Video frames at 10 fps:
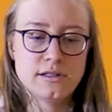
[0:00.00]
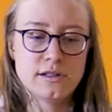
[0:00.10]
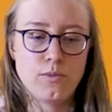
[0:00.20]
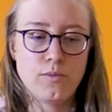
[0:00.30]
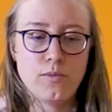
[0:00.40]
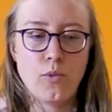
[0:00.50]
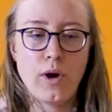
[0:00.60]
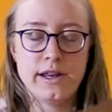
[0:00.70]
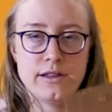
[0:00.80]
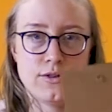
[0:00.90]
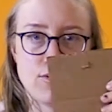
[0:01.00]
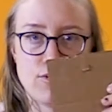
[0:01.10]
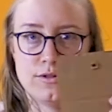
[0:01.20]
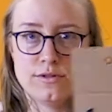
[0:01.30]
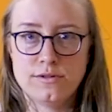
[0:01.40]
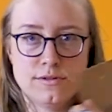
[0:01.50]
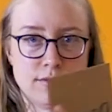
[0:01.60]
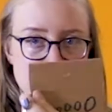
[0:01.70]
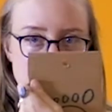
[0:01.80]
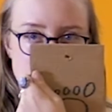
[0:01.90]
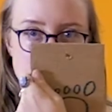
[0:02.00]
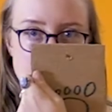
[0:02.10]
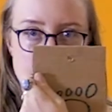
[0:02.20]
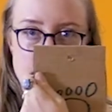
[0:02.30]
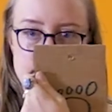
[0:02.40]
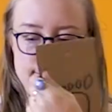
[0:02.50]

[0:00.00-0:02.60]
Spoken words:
to widen the hole, like that.